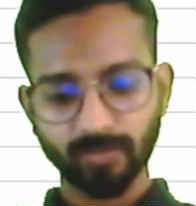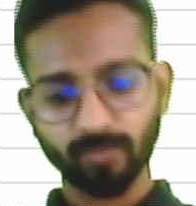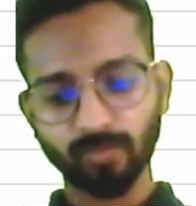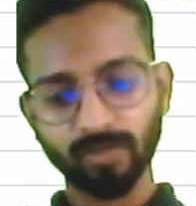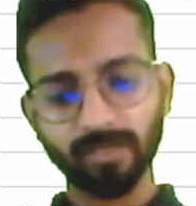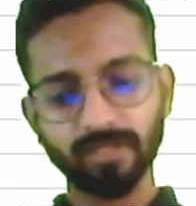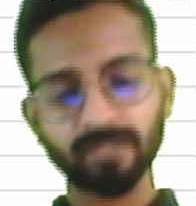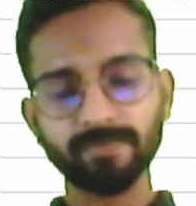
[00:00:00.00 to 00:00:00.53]

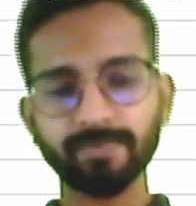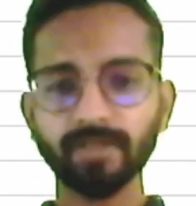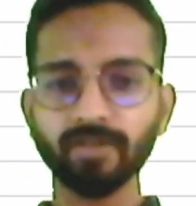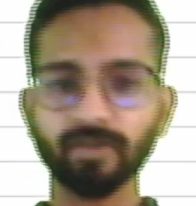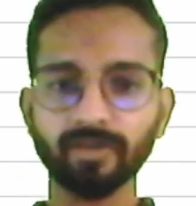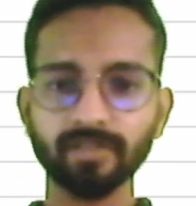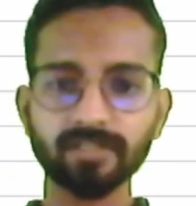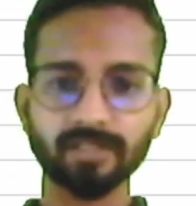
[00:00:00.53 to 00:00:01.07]
What does
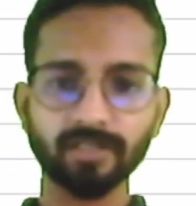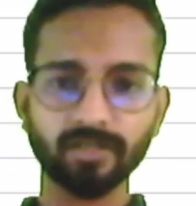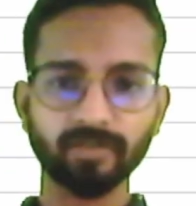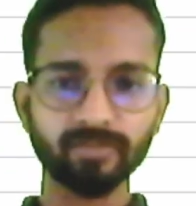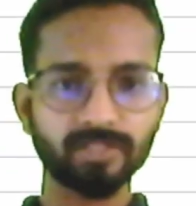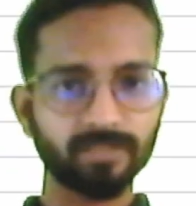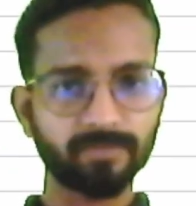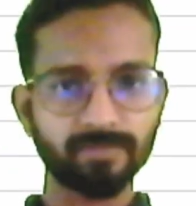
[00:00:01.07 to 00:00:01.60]
periodicity
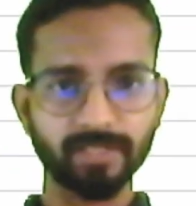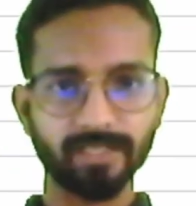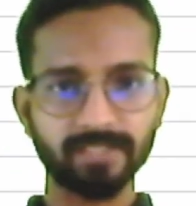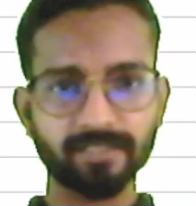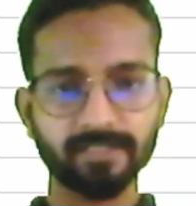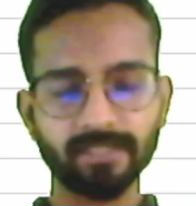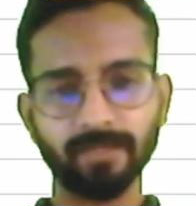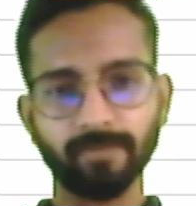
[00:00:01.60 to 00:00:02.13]
concept say?
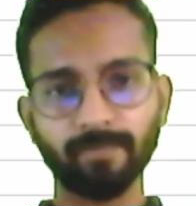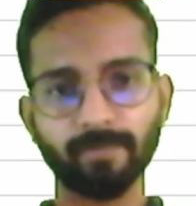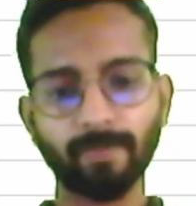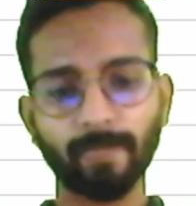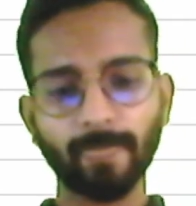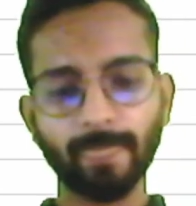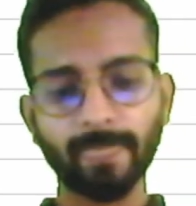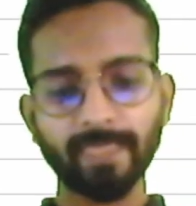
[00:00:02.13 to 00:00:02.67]
See,
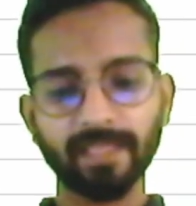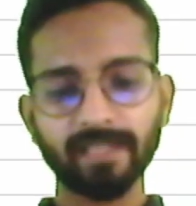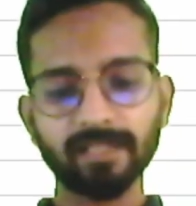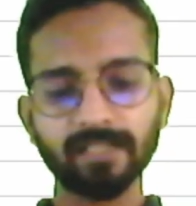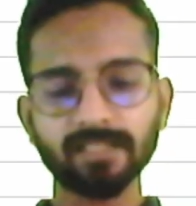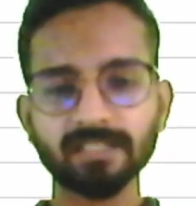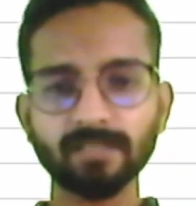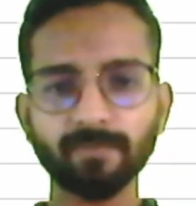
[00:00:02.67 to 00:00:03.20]

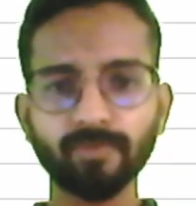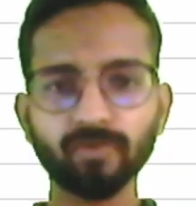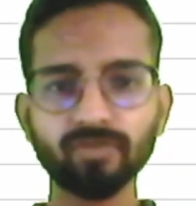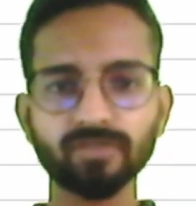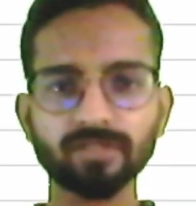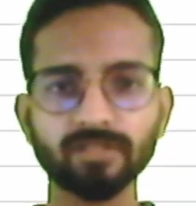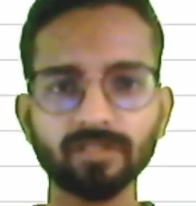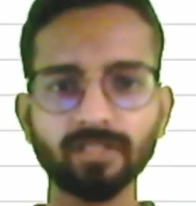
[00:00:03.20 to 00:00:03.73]

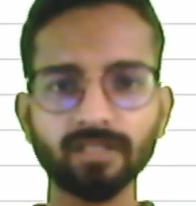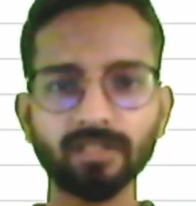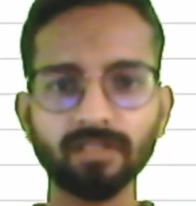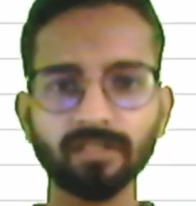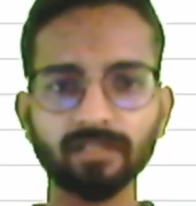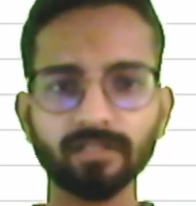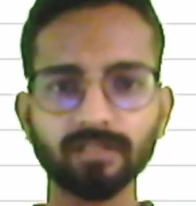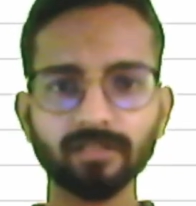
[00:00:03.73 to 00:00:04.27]
suppose
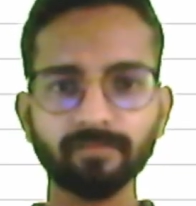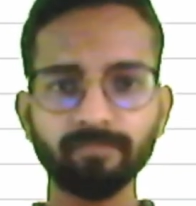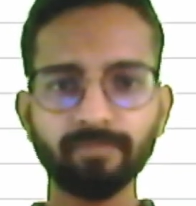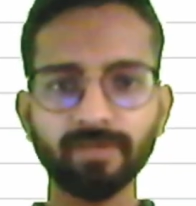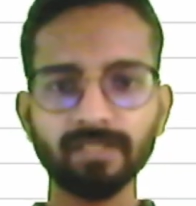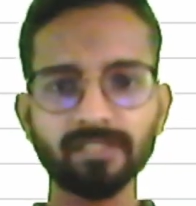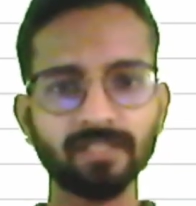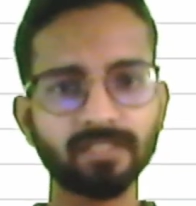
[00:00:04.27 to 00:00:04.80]
the
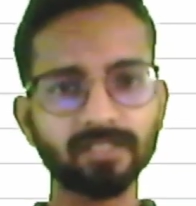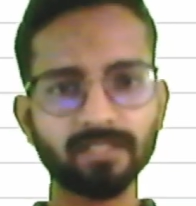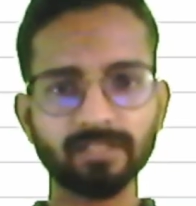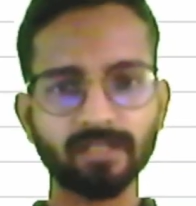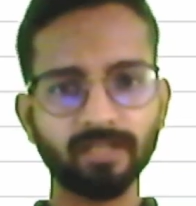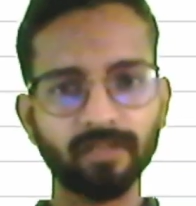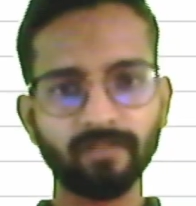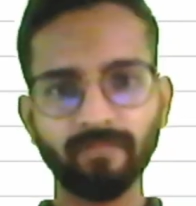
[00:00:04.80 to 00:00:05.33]
business is
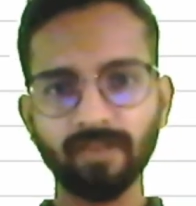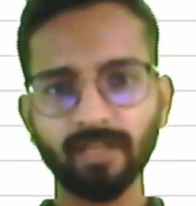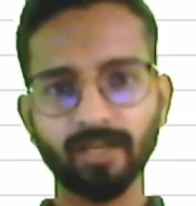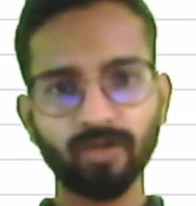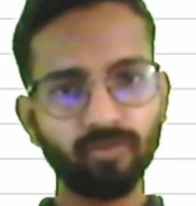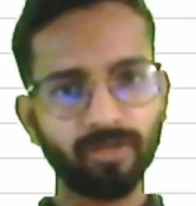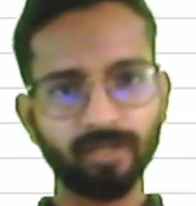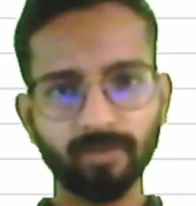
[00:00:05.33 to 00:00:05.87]
running, we are
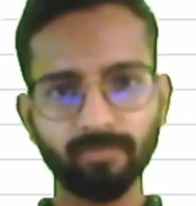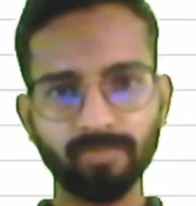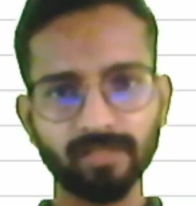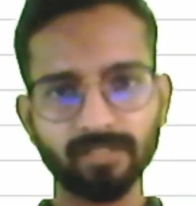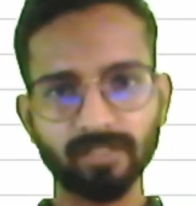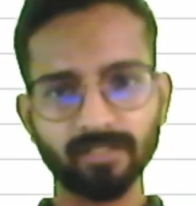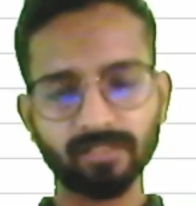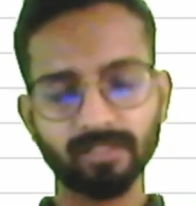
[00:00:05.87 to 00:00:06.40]
doing a
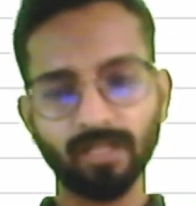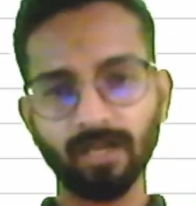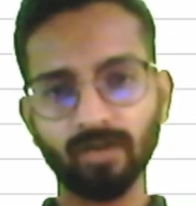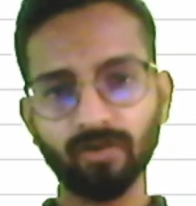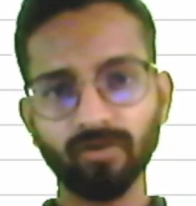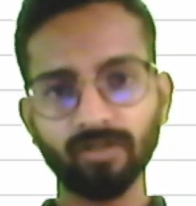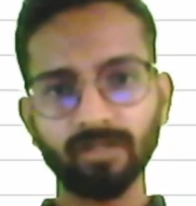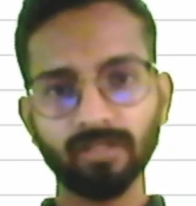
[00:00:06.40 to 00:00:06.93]
business.
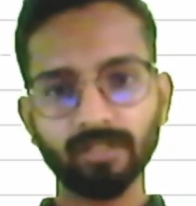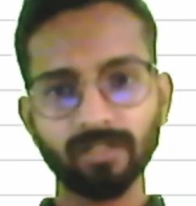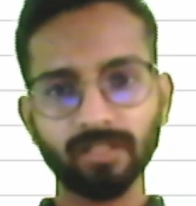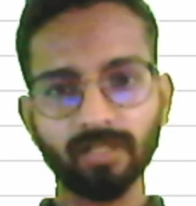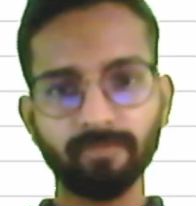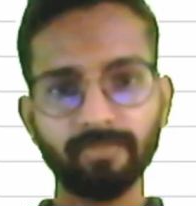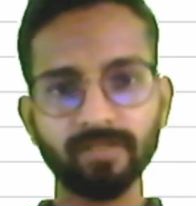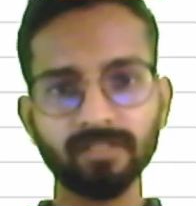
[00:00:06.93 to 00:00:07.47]
Now,
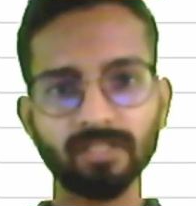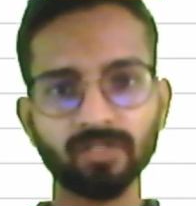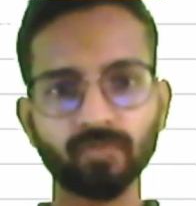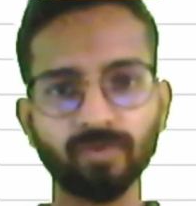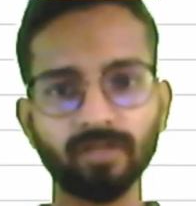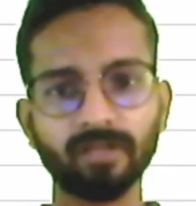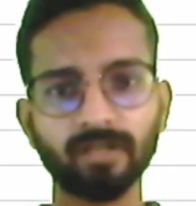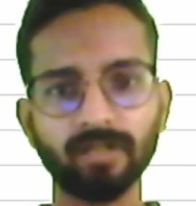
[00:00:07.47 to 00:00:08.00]
the business
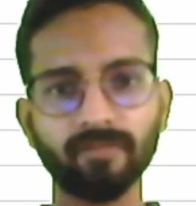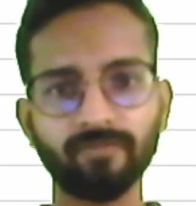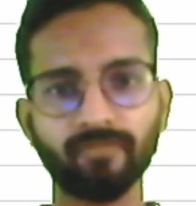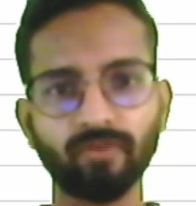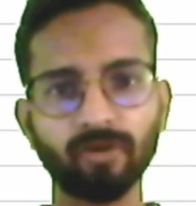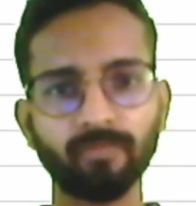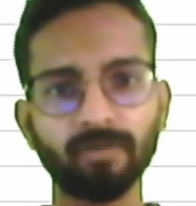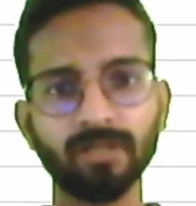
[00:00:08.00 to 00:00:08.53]
will run
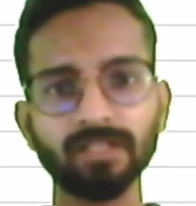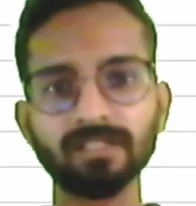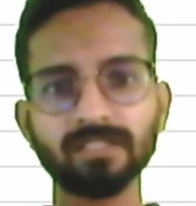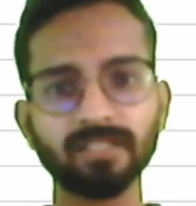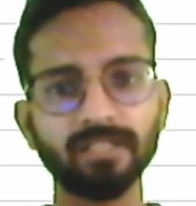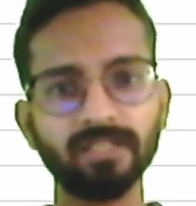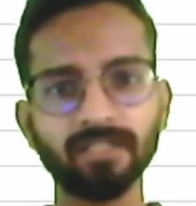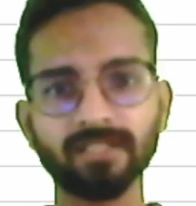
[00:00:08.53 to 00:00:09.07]
for months,
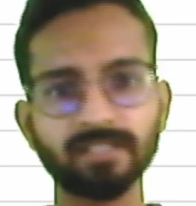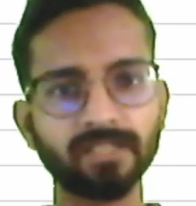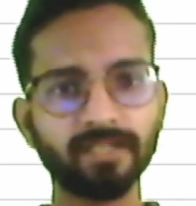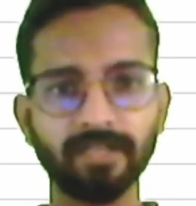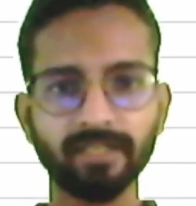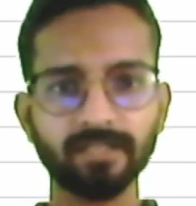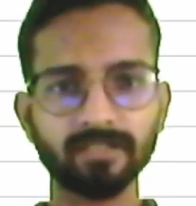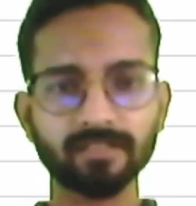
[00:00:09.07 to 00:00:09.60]
years
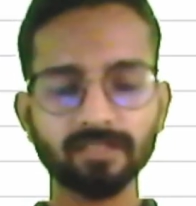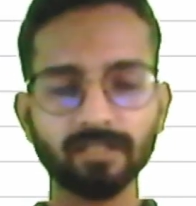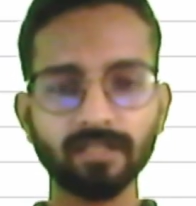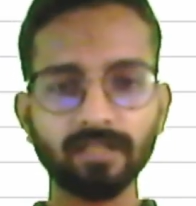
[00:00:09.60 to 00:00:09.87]
and years.